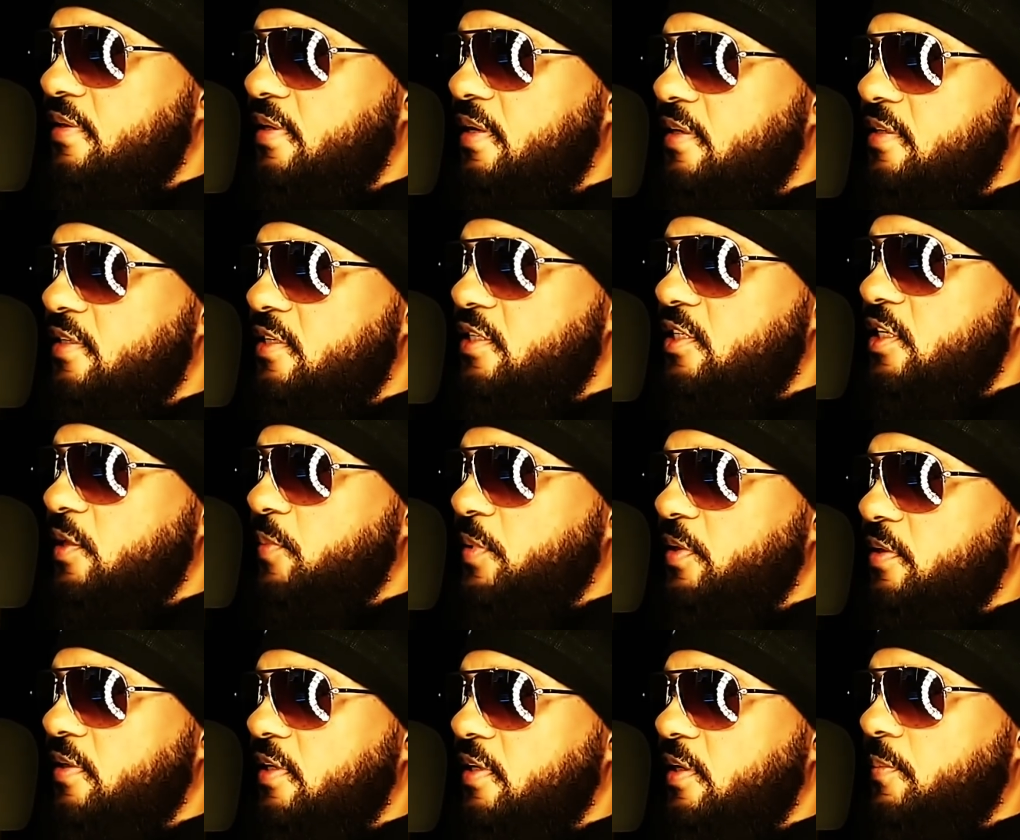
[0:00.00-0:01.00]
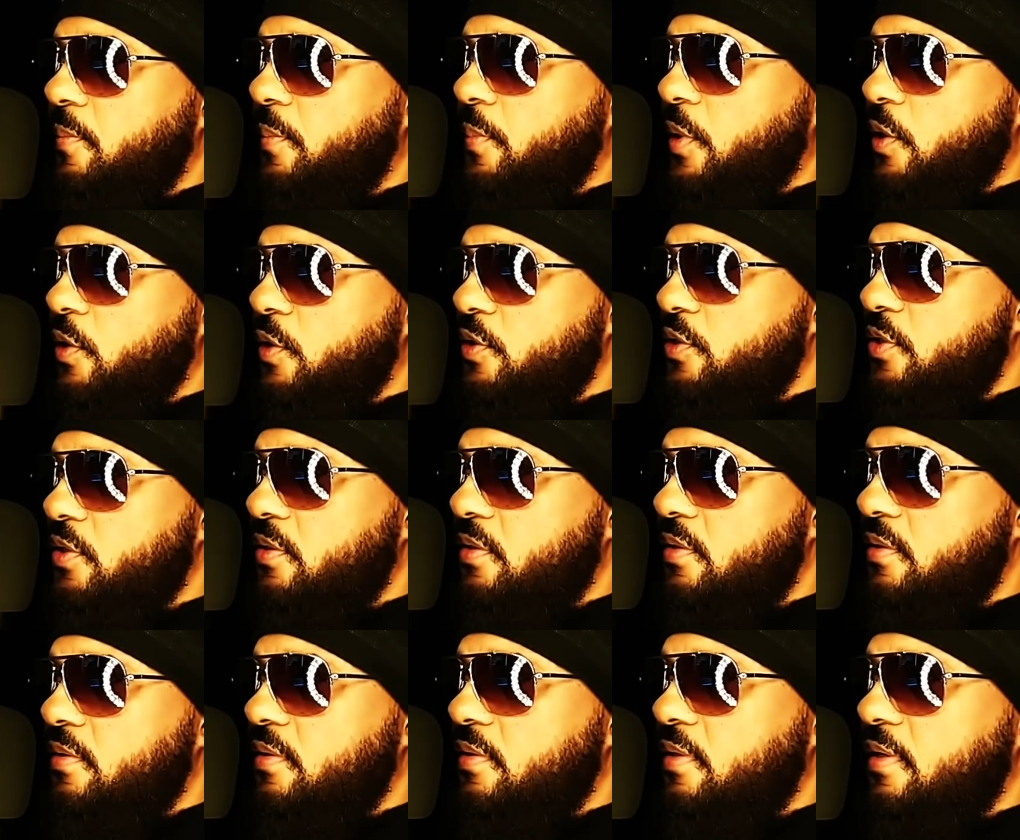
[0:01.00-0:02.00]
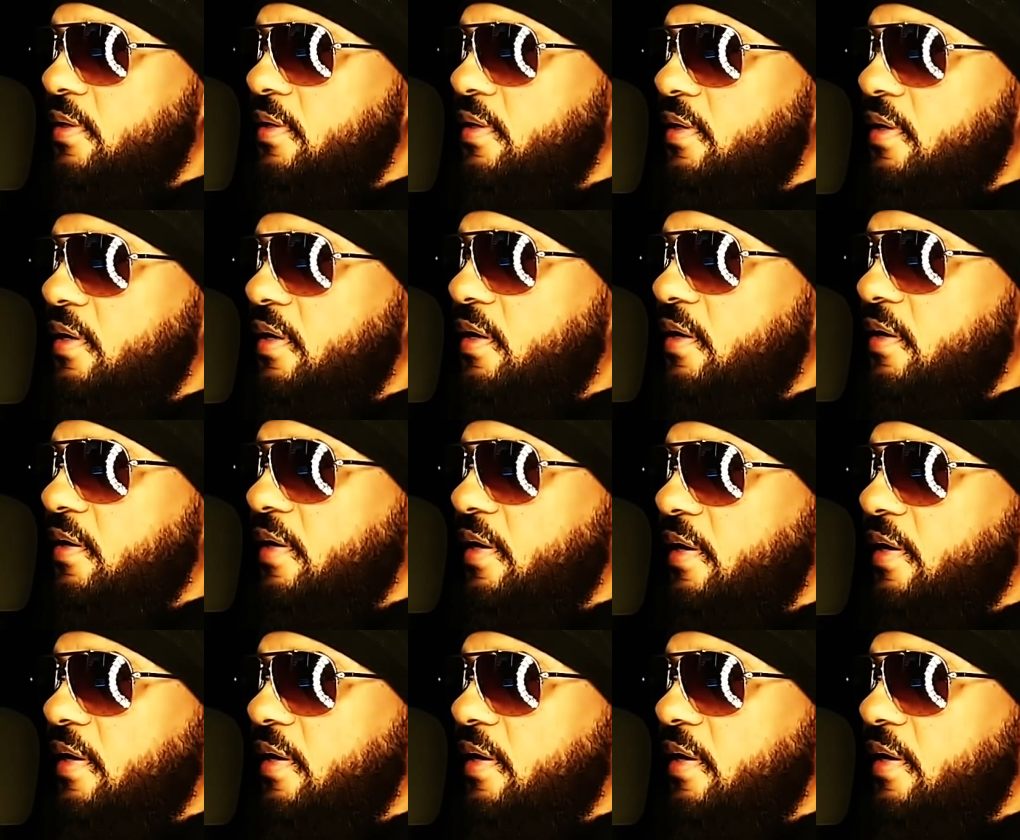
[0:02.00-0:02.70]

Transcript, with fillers: it's typically personal on